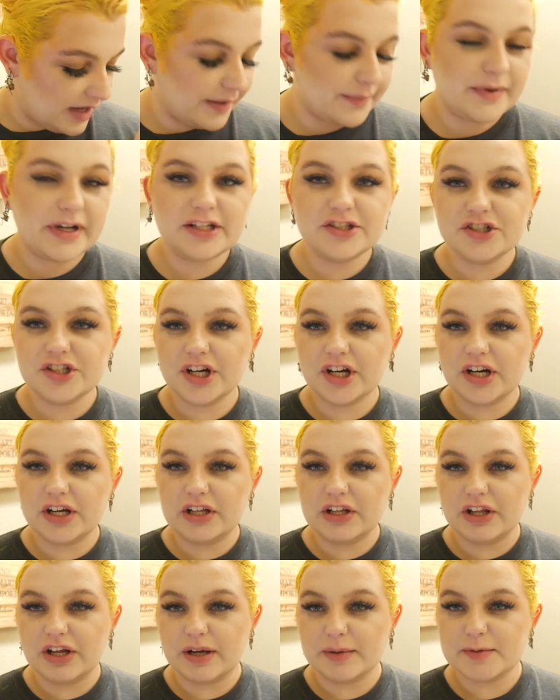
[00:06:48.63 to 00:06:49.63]
I'm not sure how
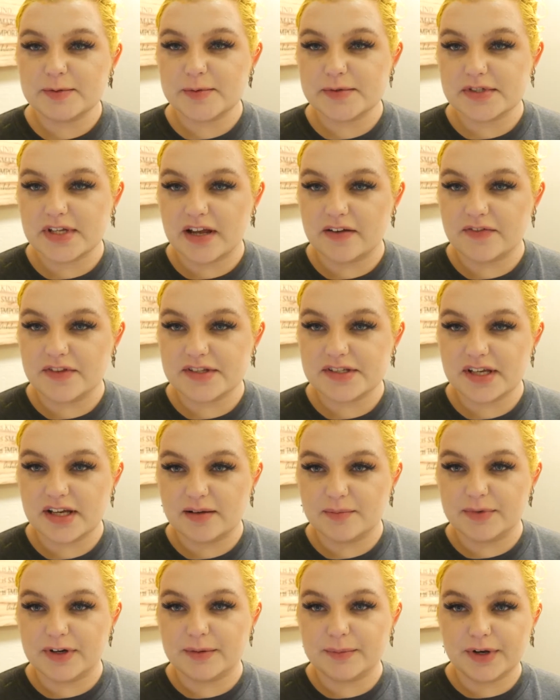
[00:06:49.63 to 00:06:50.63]
long I'm supposed to have this
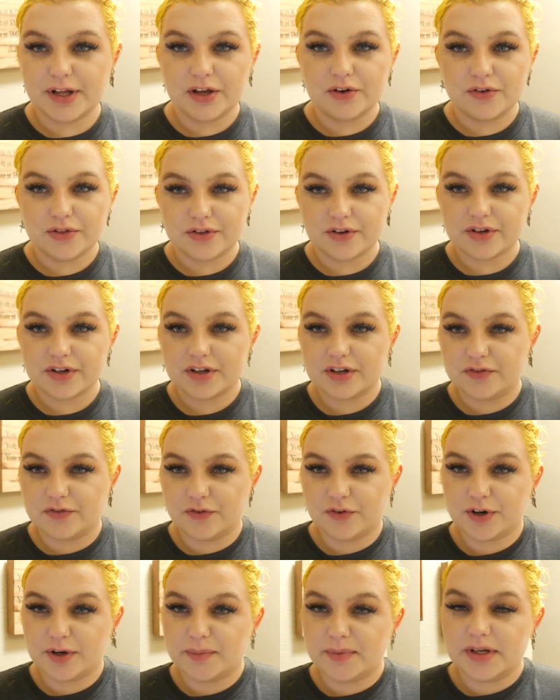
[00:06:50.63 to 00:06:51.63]
on, but I'm going to go 30 to
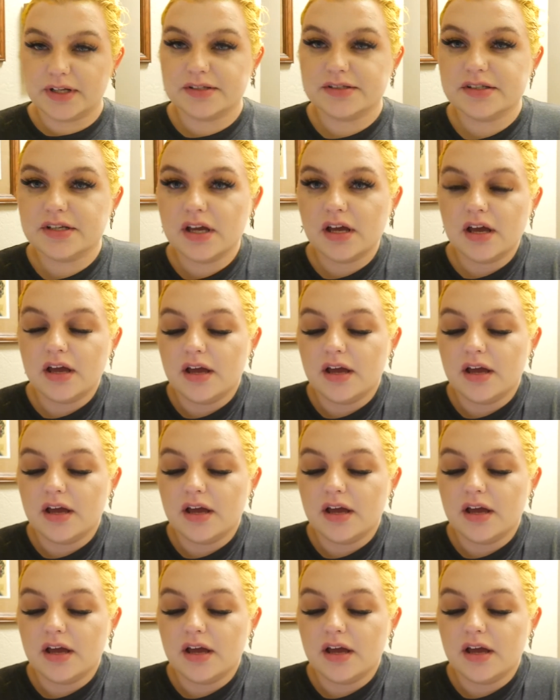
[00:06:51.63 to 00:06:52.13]
40 minutes.